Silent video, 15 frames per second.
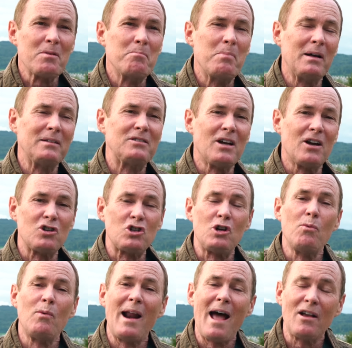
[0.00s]
but uh,
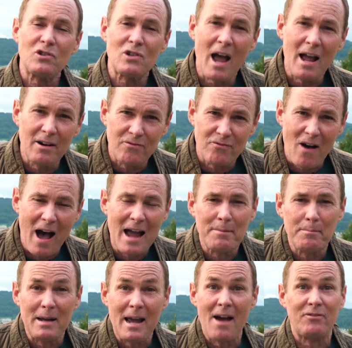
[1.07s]
she went outside to
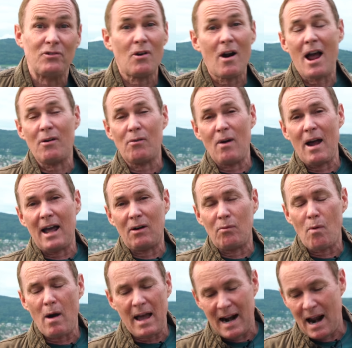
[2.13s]
find me after I ran
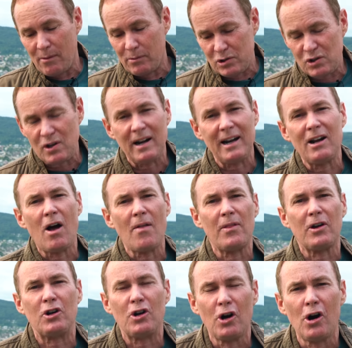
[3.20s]
away, and I was sitting on
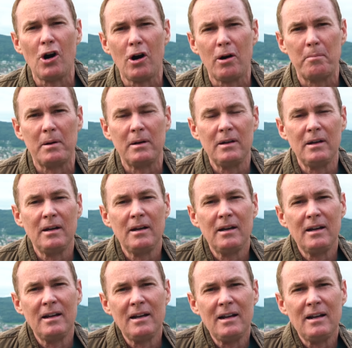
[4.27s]
the curb.
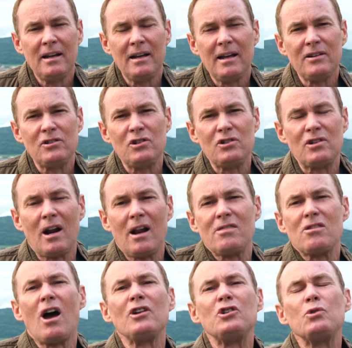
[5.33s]
She said, I
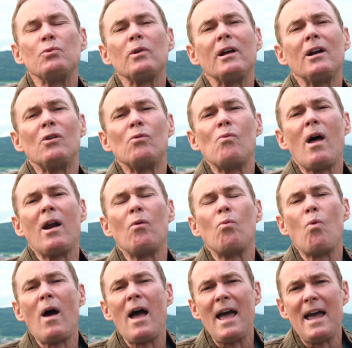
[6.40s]
thought you were going to run
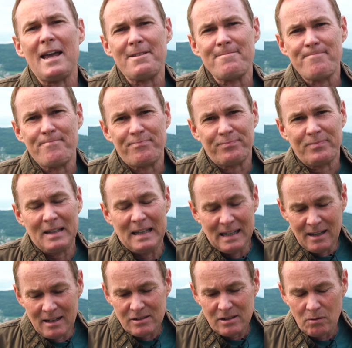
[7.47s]
away.
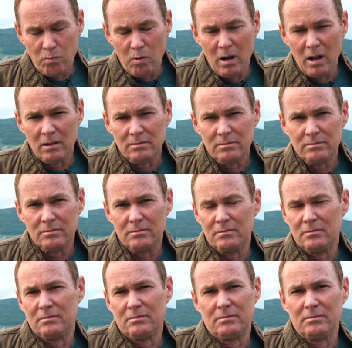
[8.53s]
I said, Well,
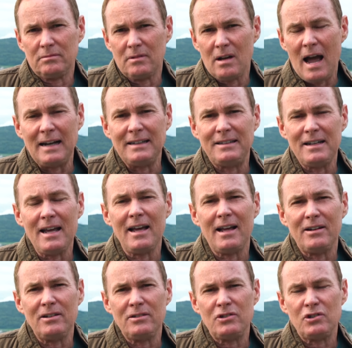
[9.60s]
I
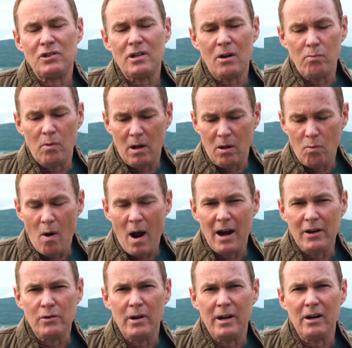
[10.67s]
did. She said, Well, why
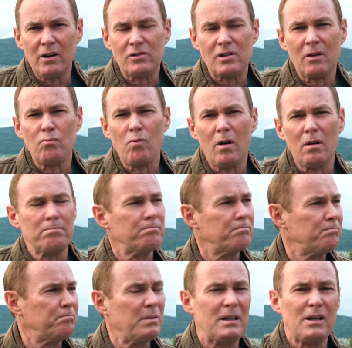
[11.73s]
are you here? I said, Well,
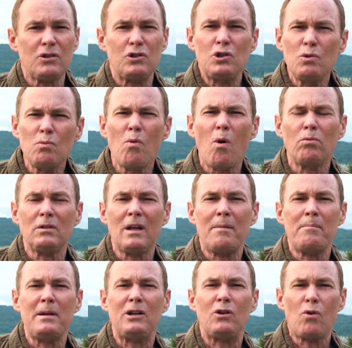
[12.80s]
because you won't
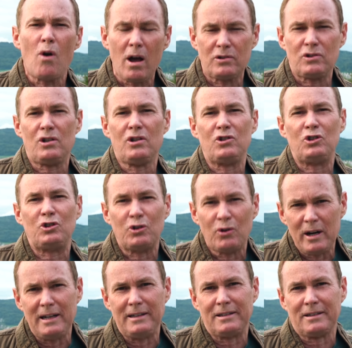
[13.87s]
let me cross the
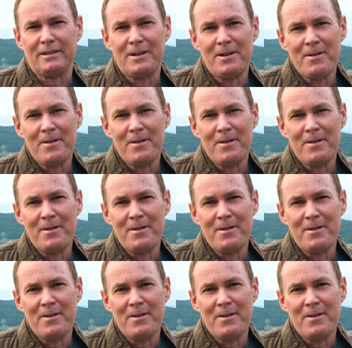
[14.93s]
street.